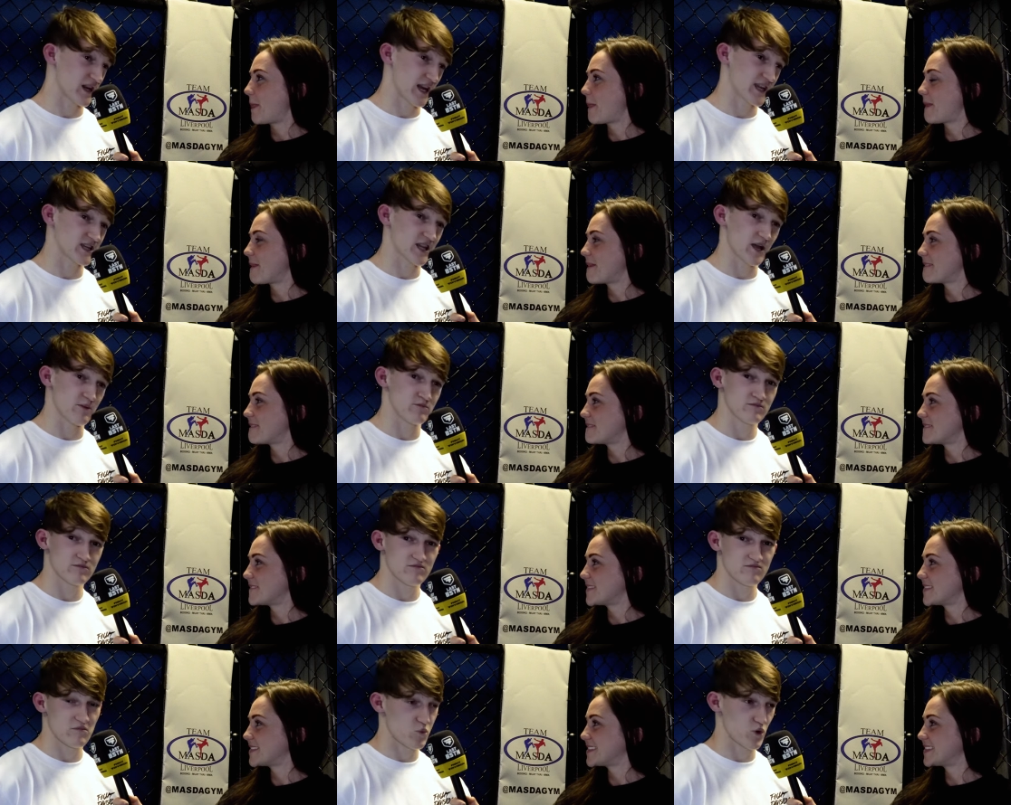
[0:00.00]
Speaker 1: let them
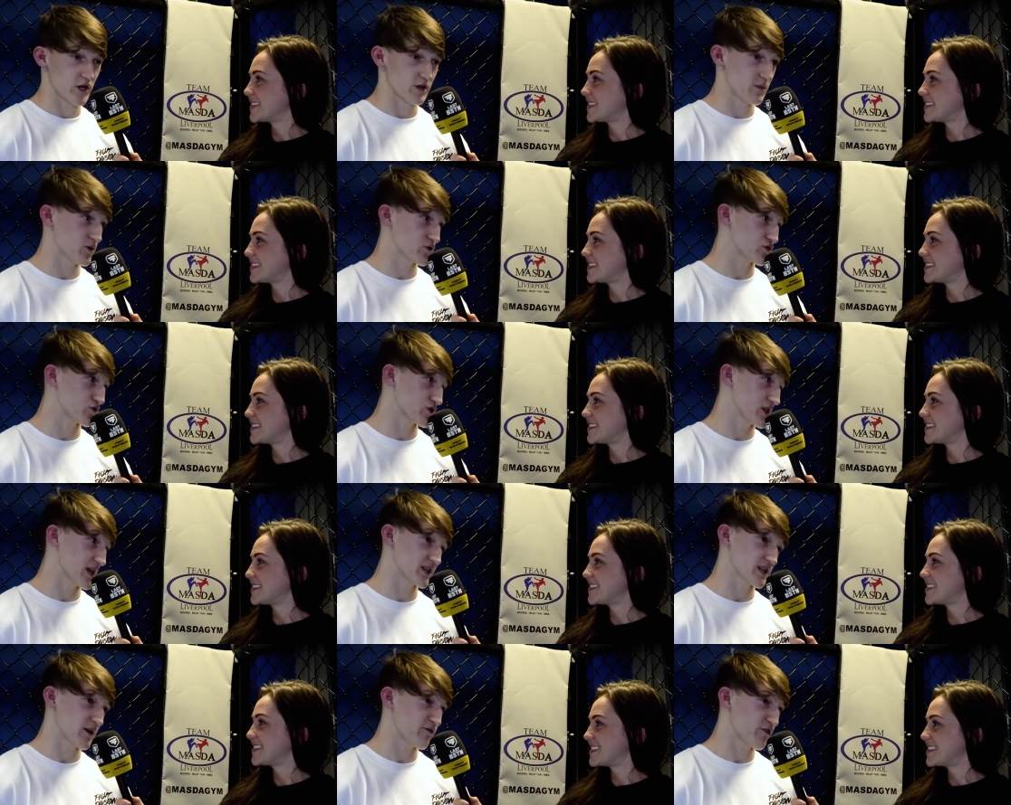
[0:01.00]
worry about us,
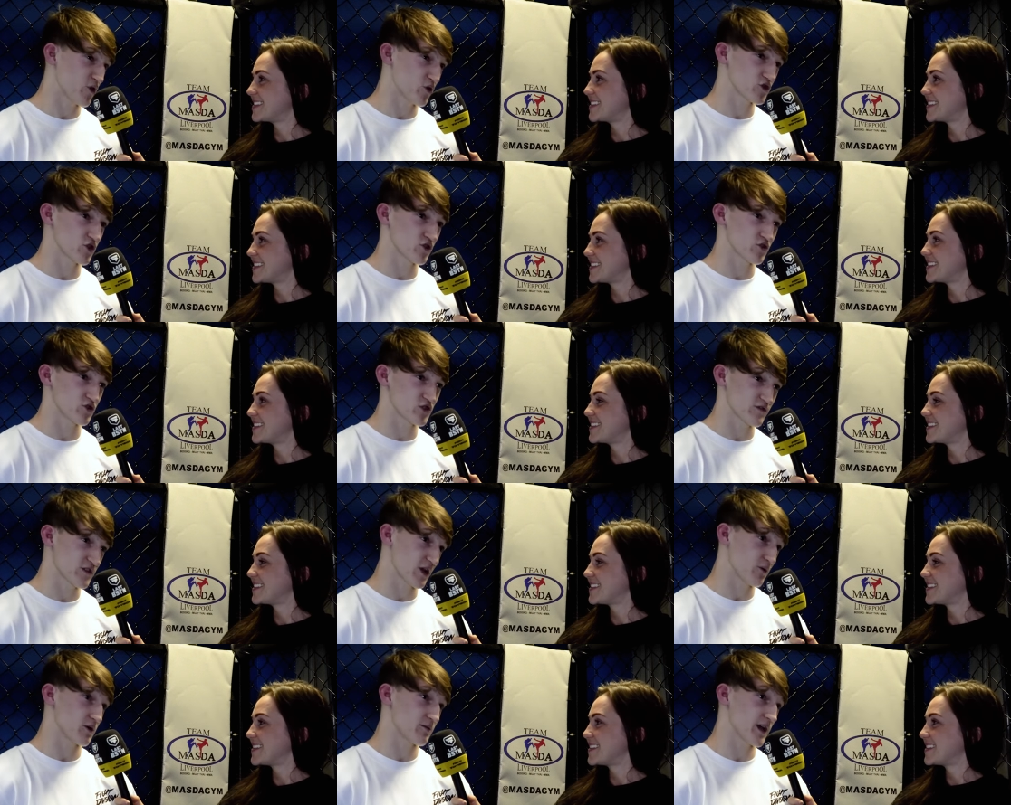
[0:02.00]
let them focus on us. If
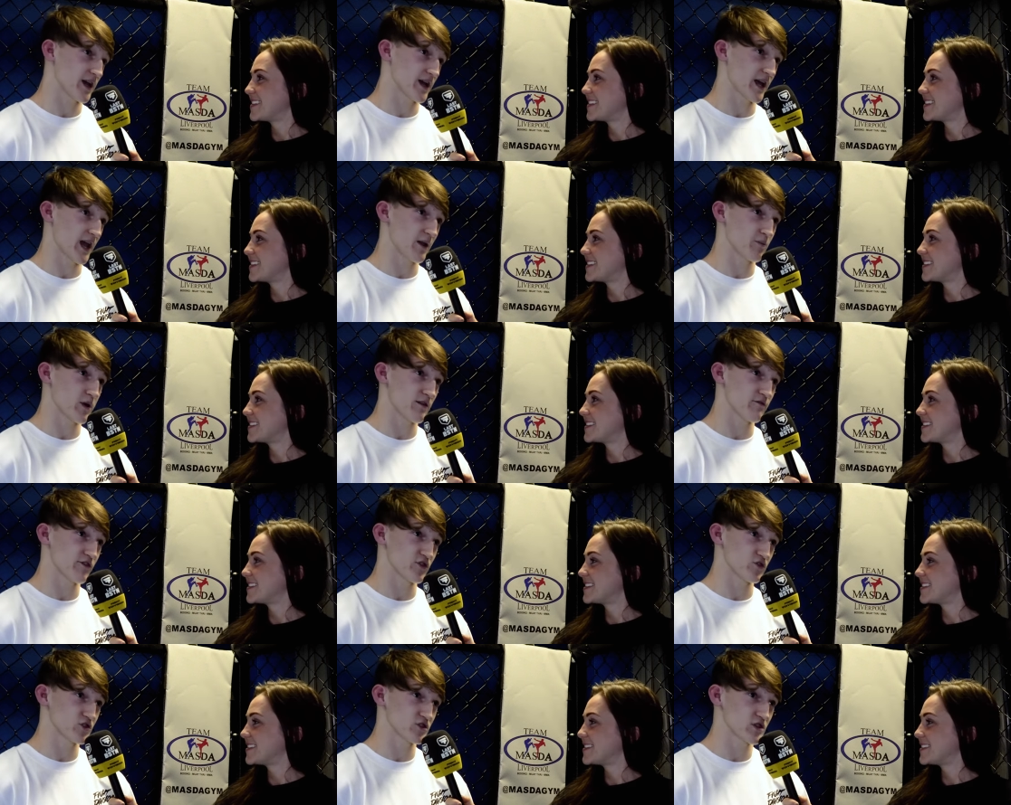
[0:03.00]
they want to make a game plan
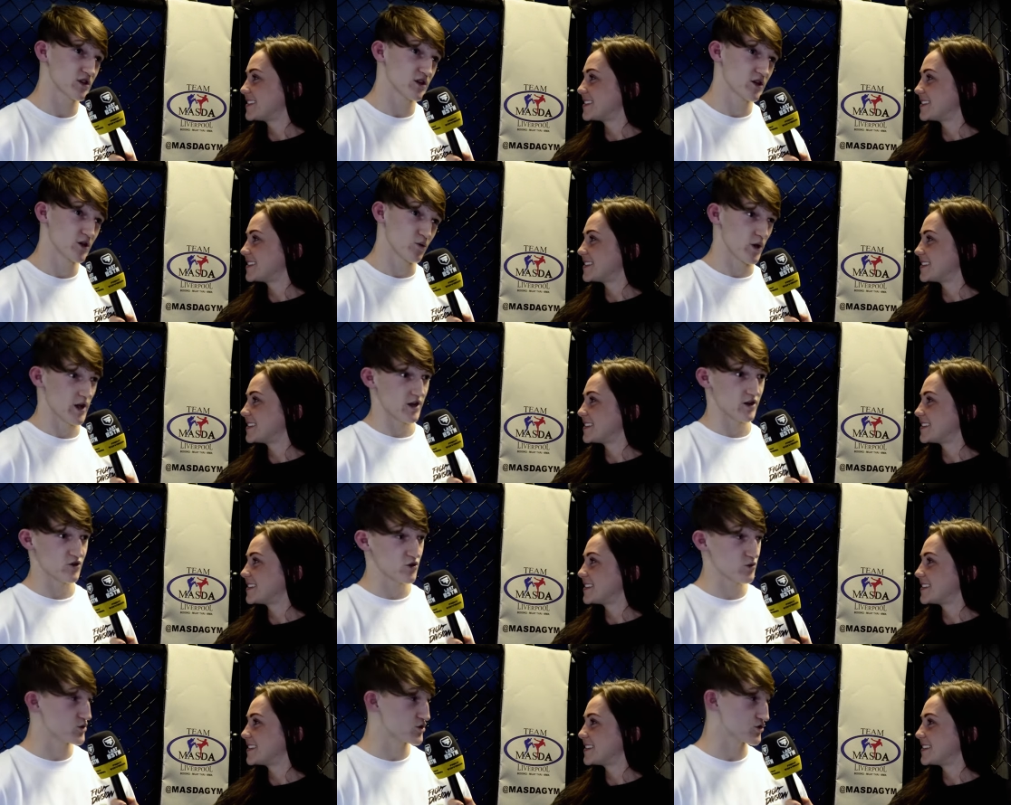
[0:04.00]
for us, we're going
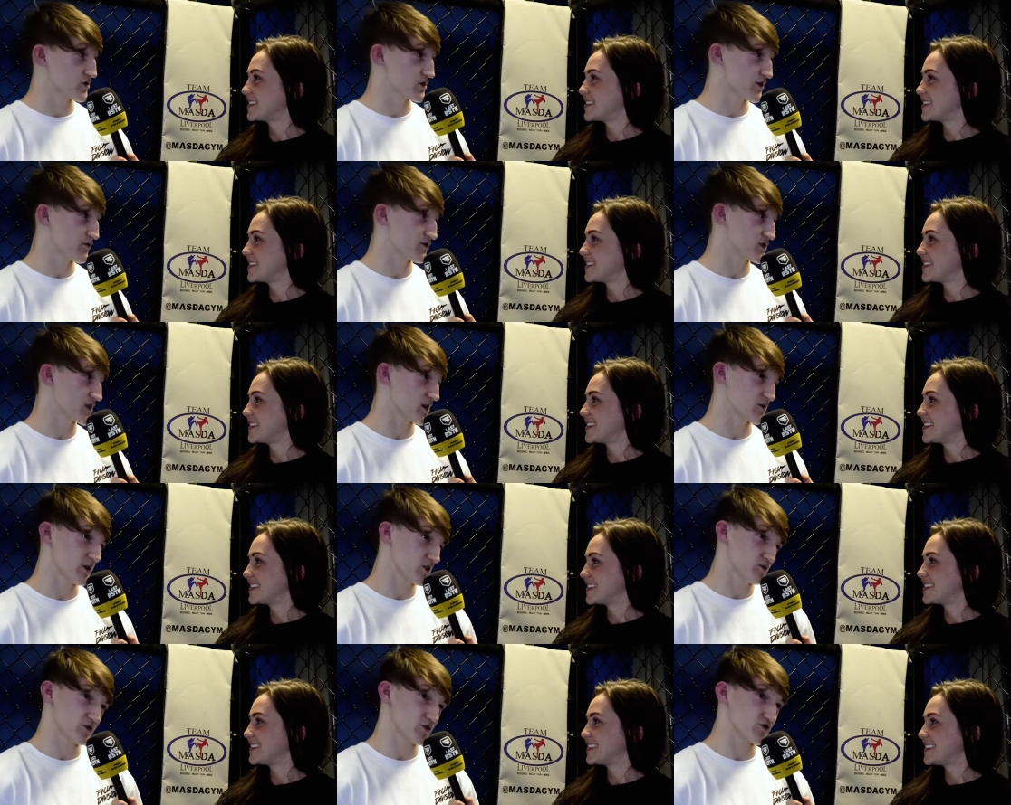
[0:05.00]
to come with something different
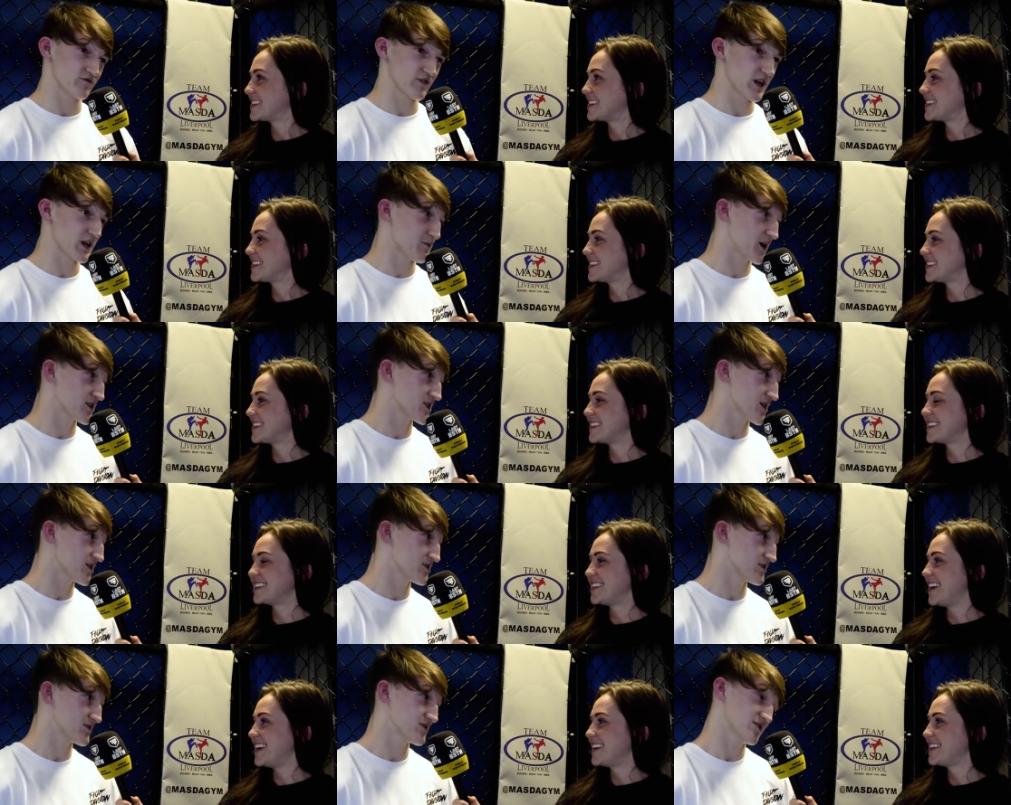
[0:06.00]
anyway, so it doesn't really matter.
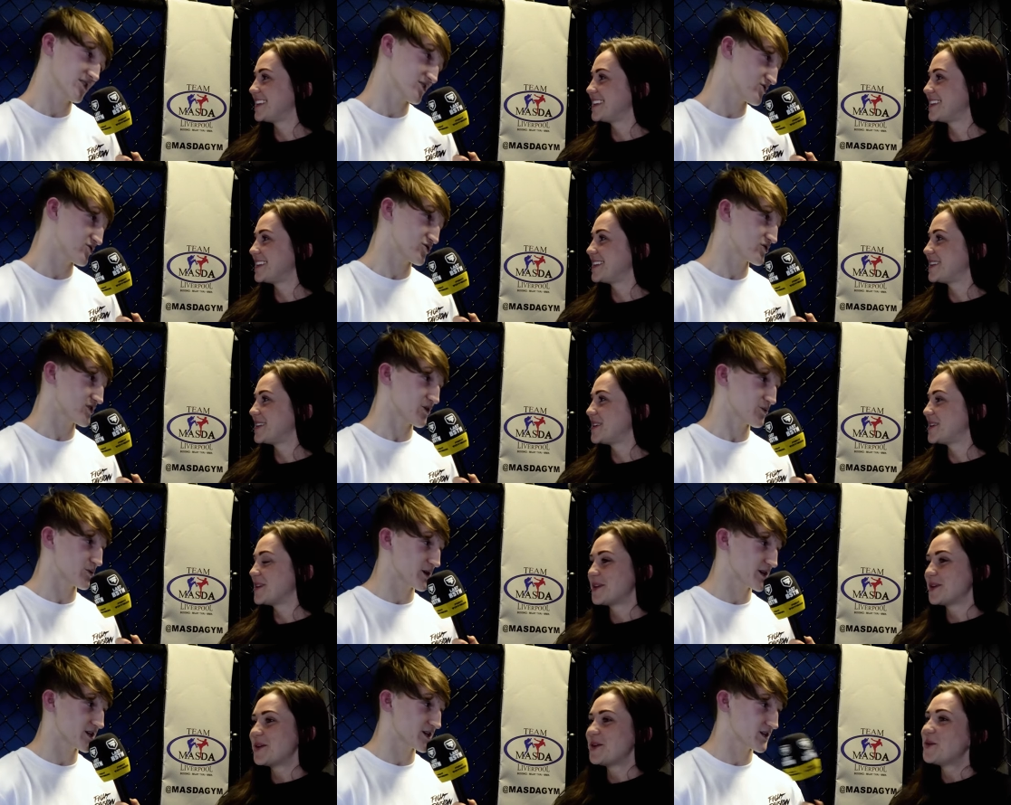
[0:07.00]
Yeah. That's just how we
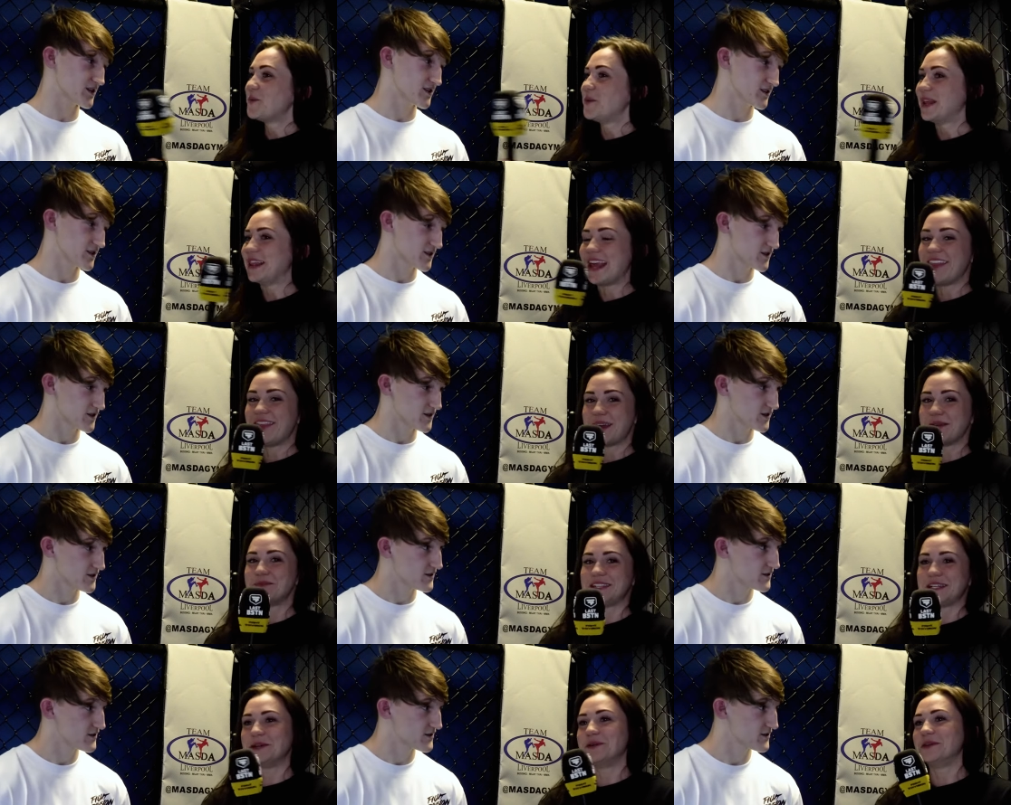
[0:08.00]
work. We let them
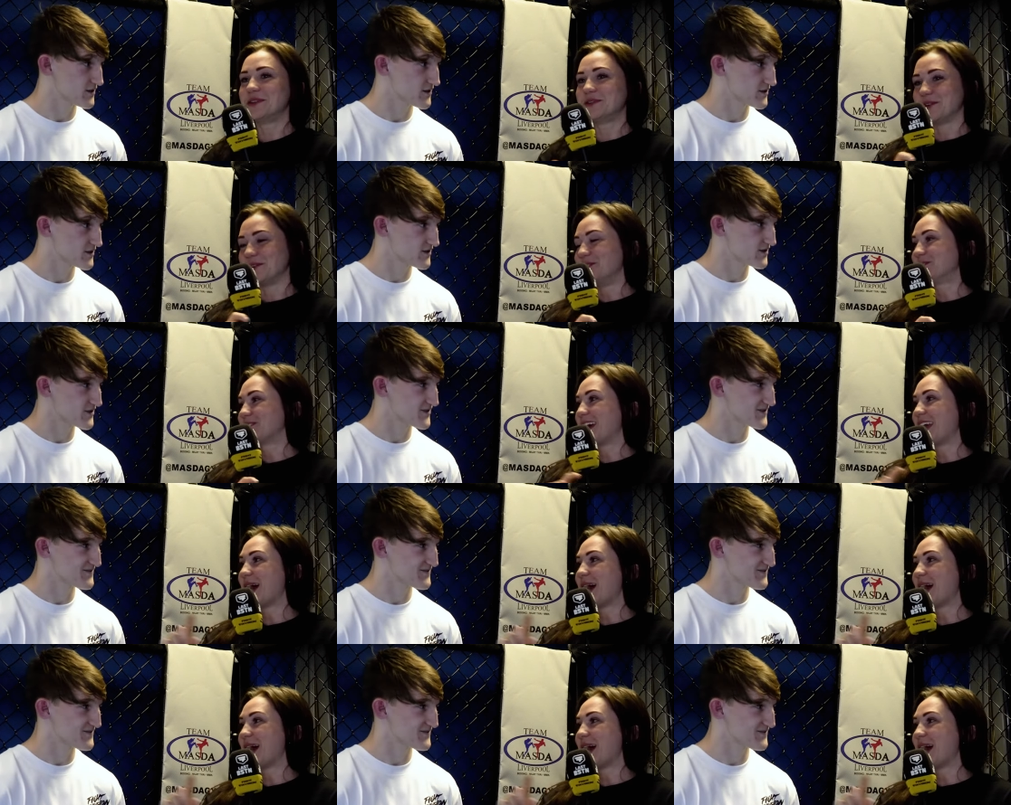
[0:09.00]
deal with us. I